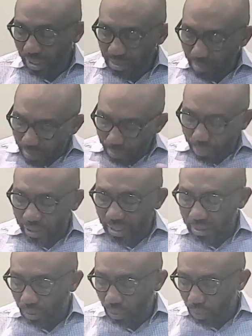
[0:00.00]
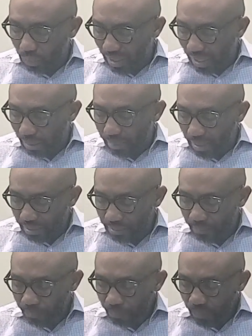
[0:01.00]
my prayer, that the Lord will help us
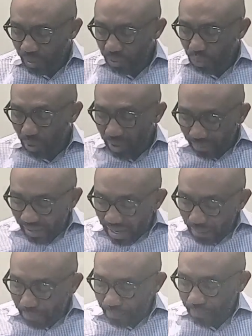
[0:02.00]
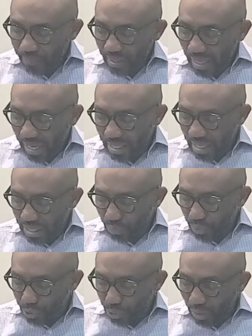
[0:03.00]
to love him as we
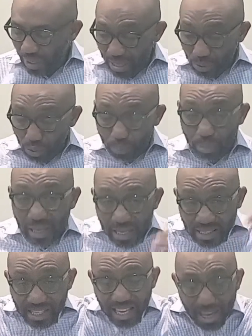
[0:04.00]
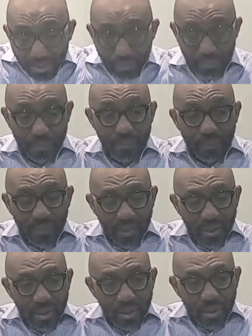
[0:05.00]
should, and to place him,
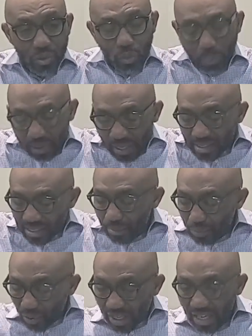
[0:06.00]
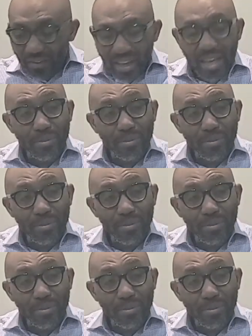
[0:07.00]
to give him the